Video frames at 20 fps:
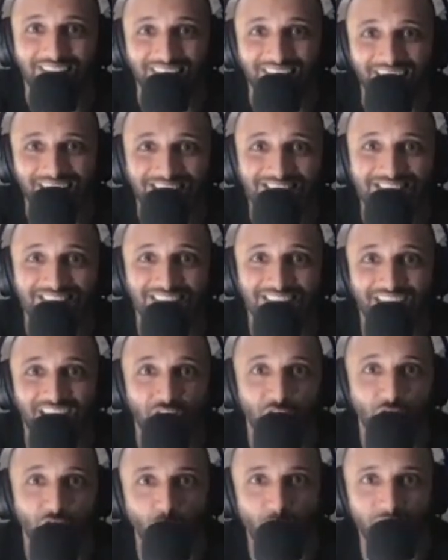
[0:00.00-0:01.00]
let's
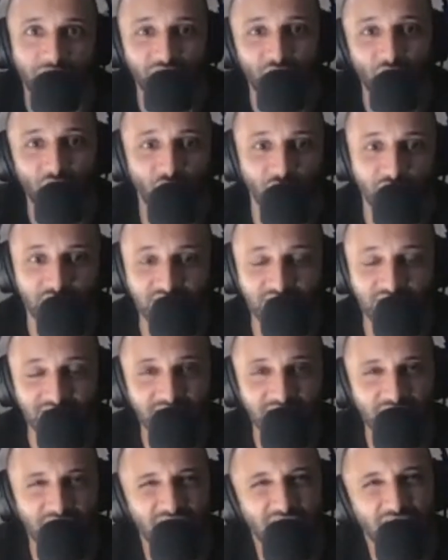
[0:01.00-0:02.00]
get you in the hot
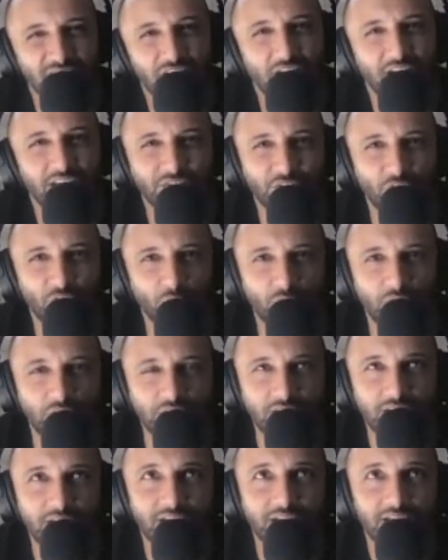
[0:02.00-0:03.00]
seat. So I said, all right, you know
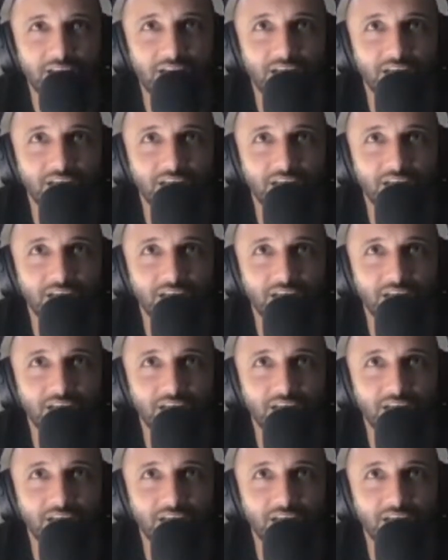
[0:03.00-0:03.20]
what?